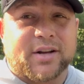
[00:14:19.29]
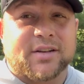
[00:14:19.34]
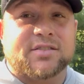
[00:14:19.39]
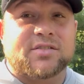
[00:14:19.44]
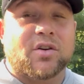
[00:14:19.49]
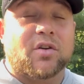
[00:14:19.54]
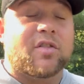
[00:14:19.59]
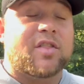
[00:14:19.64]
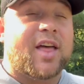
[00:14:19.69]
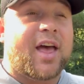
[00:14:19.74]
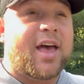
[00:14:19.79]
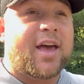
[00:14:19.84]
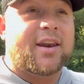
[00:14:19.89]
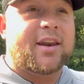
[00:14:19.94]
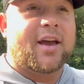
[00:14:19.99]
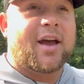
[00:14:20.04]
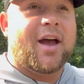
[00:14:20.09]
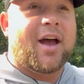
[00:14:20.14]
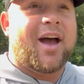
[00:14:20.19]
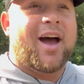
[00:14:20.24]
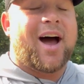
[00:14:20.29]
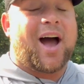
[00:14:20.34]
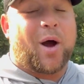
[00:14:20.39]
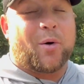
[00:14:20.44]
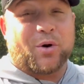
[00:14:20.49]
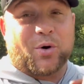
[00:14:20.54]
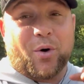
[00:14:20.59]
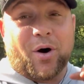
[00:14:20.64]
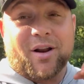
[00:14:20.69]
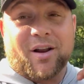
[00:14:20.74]
So then I would
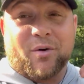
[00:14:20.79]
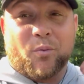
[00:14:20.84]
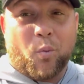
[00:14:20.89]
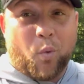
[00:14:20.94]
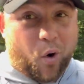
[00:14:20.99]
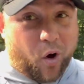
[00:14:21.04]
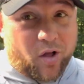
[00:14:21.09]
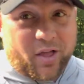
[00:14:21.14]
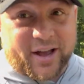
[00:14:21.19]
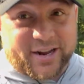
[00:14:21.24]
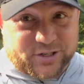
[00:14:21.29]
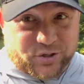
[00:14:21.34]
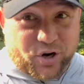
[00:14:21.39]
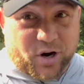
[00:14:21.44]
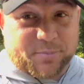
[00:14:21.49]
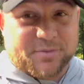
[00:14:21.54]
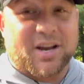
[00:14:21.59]
go out on walleye trips